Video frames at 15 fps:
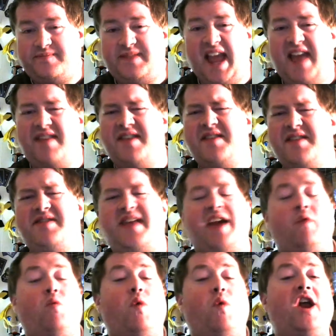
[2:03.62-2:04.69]
And then
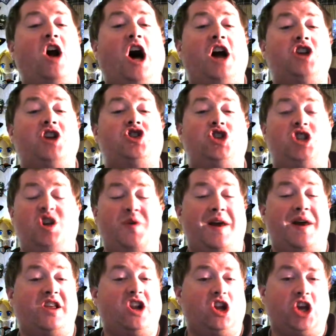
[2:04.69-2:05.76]
they went on to do
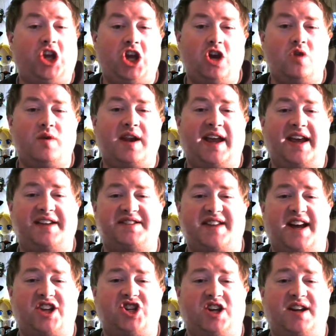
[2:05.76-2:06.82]
a little Q&A
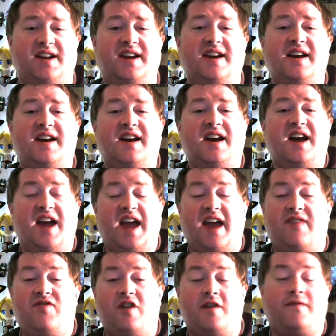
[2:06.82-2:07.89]
session
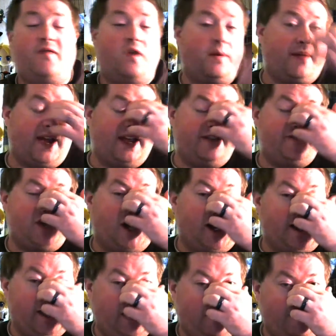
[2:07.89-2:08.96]
in their forum, kind of
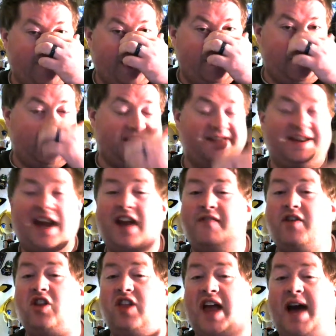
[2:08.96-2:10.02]
talking about it and kind
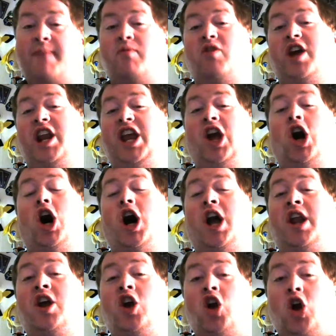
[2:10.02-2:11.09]
of elaborating
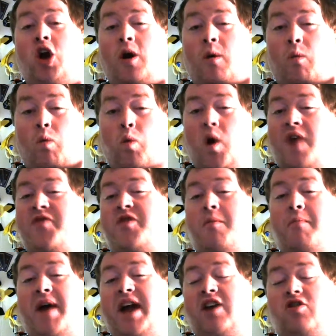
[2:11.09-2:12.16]
on what the
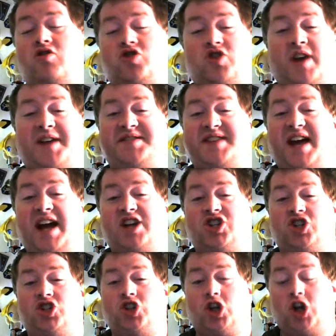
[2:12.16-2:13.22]

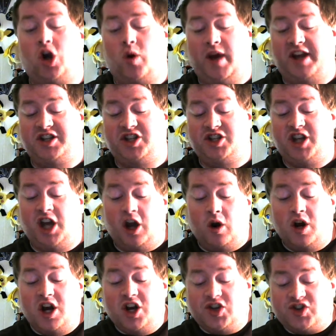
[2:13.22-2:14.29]
microtransactions are going to do.
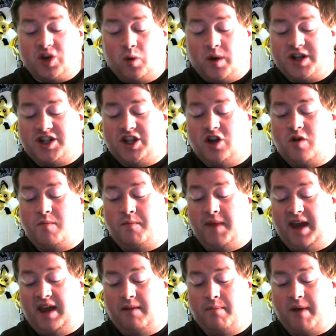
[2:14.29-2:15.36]
So what do you
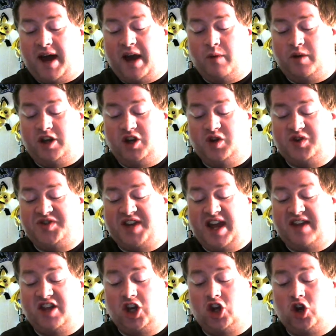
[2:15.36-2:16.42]
mean by when you
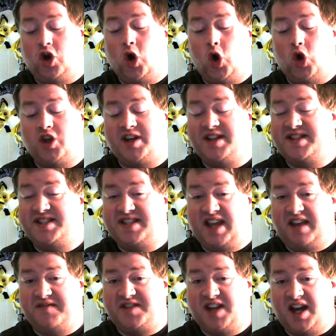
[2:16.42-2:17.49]
say that gold can
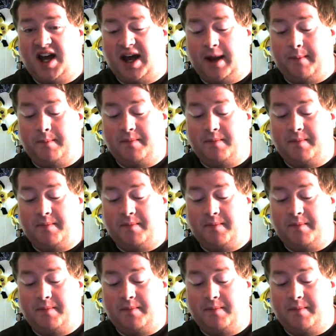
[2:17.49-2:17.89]
save time?